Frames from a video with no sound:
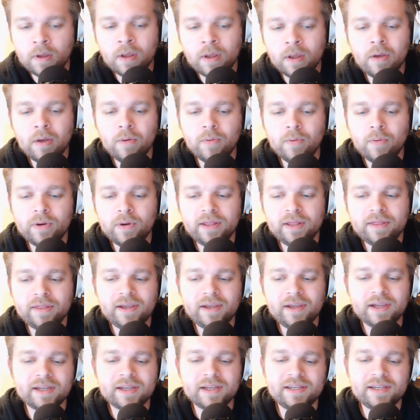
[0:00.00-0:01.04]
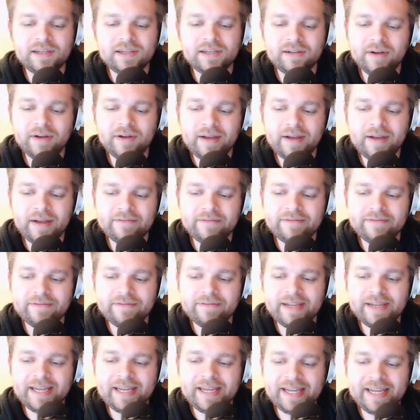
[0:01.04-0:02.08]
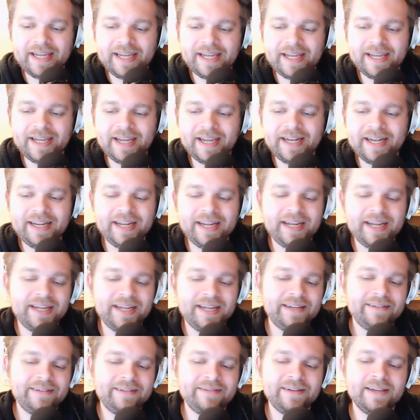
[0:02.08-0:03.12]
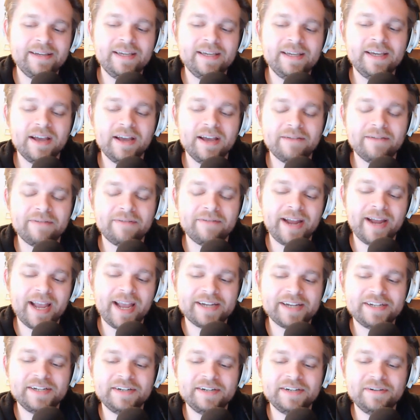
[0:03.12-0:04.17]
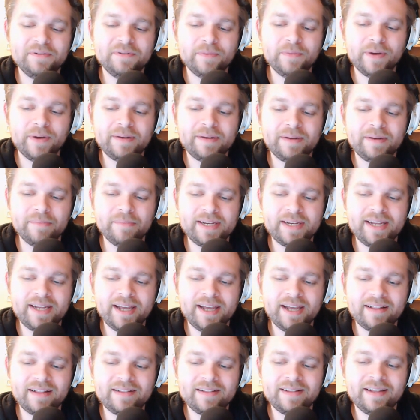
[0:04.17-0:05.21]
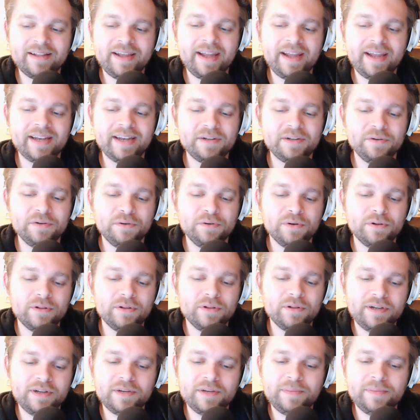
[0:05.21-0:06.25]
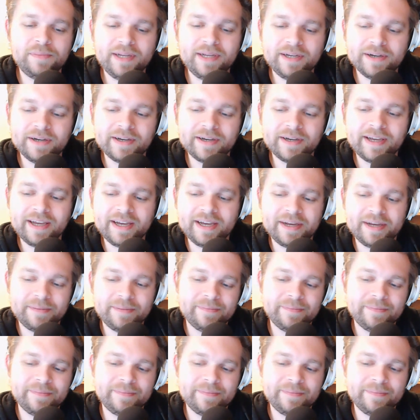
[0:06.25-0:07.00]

What do you think? Do you have any gut reaction to what Mattel and Google could be cooking up?